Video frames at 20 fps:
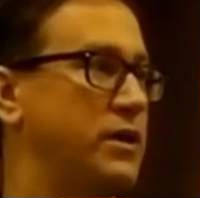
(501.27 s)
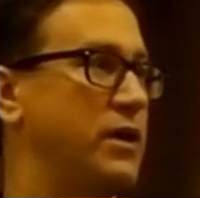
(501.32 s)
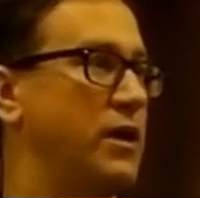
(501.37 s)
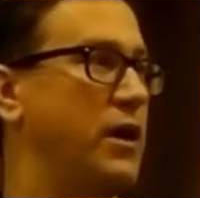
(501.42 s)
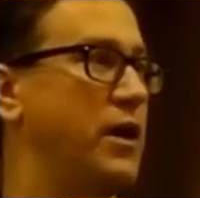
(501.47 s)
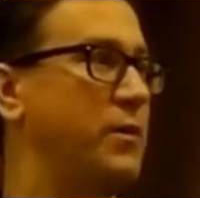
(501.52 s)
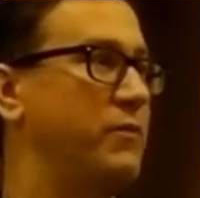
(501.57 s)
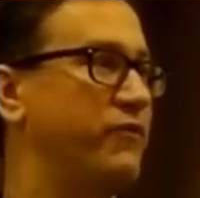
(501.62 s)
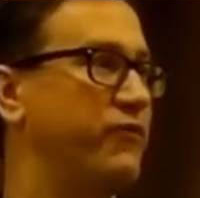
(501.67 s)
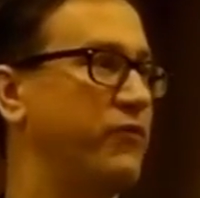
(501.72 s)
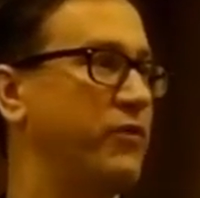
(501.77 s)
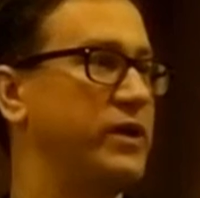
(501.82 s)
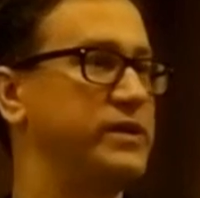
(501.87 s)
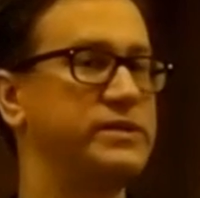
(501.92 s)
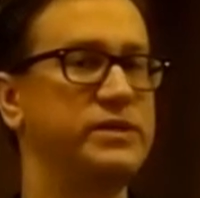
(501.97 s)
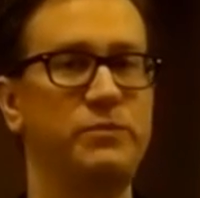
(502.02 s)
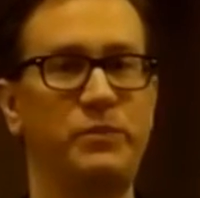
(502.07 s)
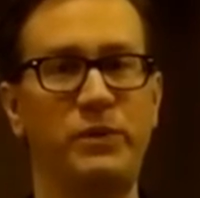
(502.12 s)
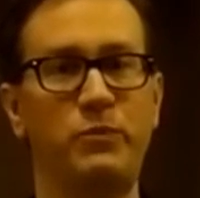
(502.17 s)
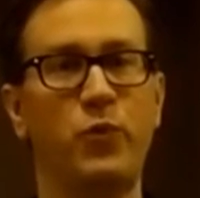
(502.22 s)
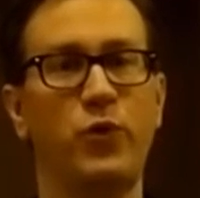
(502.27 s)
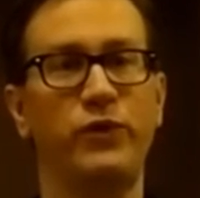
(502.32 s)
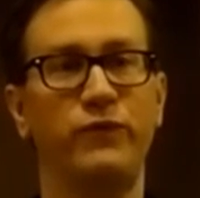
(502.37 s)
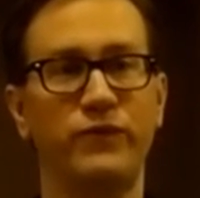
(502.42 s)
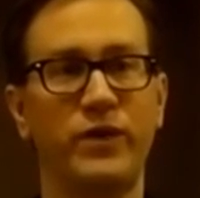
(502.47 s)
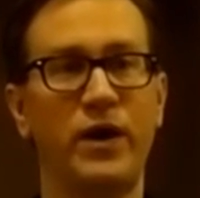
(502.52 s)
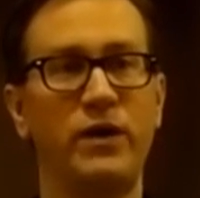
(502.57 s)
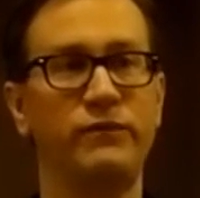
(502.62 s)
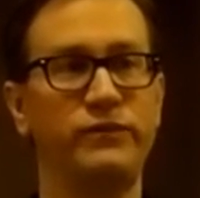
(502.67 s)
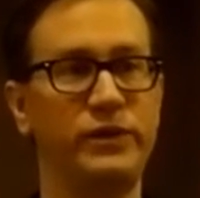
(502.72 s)
um, for us to be more
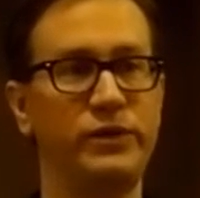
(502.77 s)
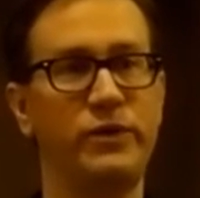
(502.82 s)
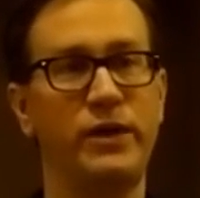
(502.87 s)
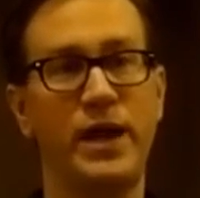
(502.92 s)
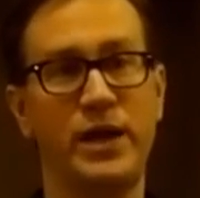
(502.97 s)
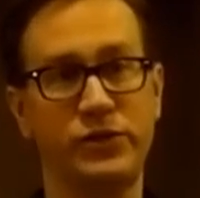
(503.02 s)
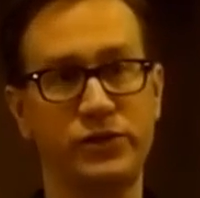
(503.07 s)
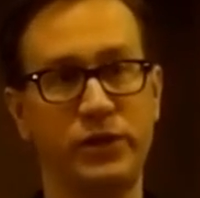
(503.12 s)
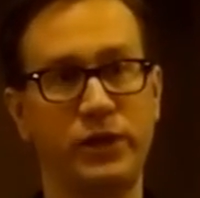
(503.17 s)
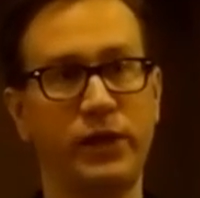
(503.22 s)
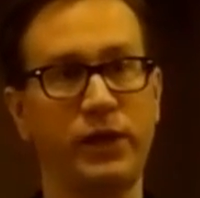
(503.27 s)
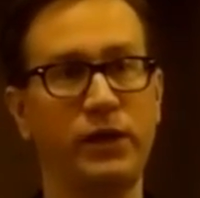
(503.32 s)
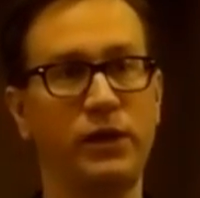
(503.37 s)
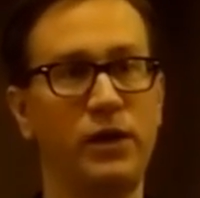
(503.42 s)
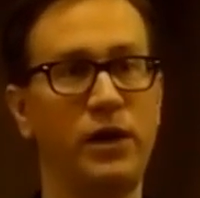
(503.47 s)
involved internationally.